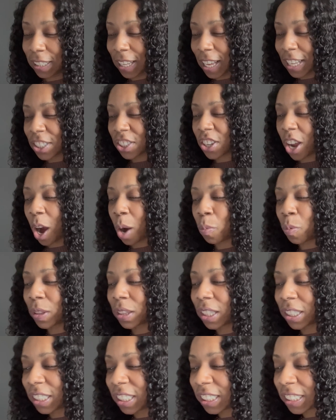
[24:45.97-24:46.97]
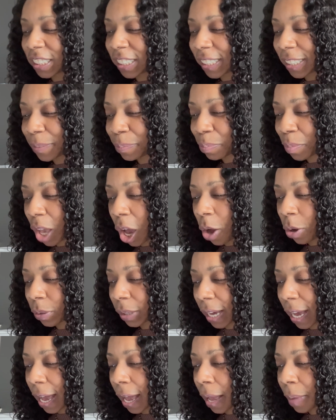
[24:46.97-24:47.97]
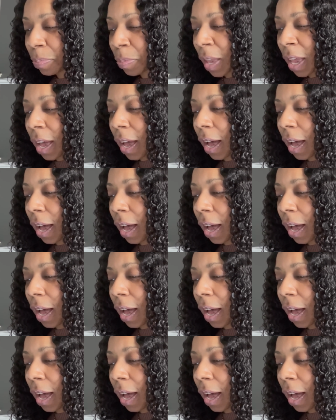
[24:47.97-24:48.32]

Let's start with the good, okay?